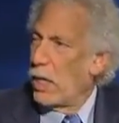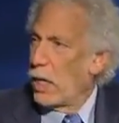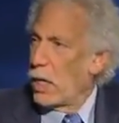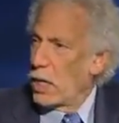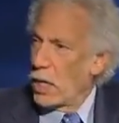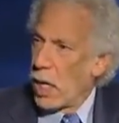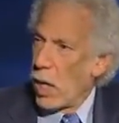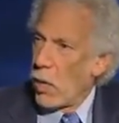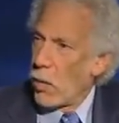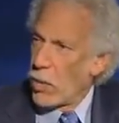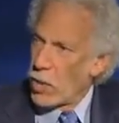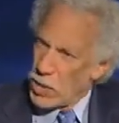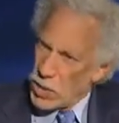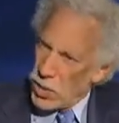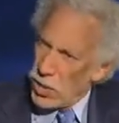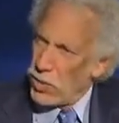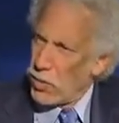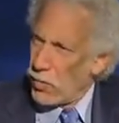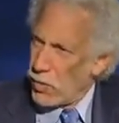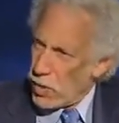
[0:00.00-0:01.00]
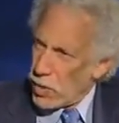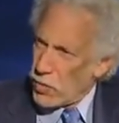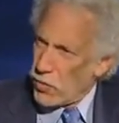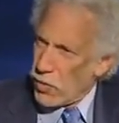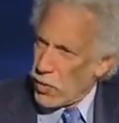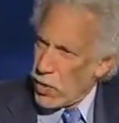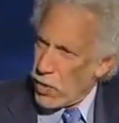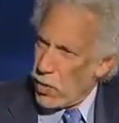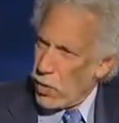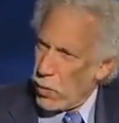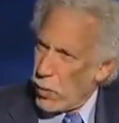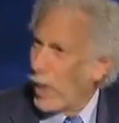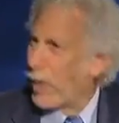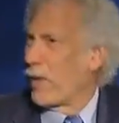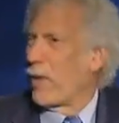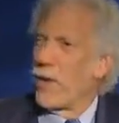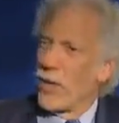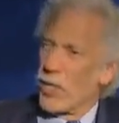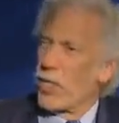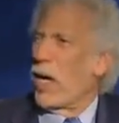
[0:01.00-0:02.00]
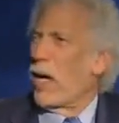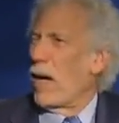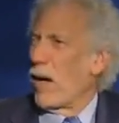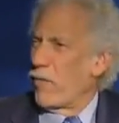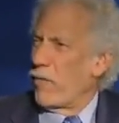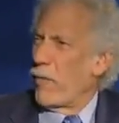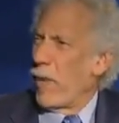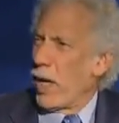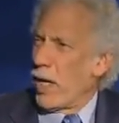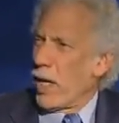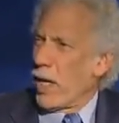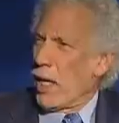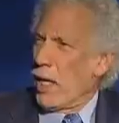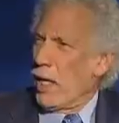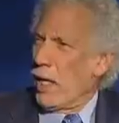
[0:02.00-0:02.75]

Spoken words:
we should do this for you, but there isn't enough money.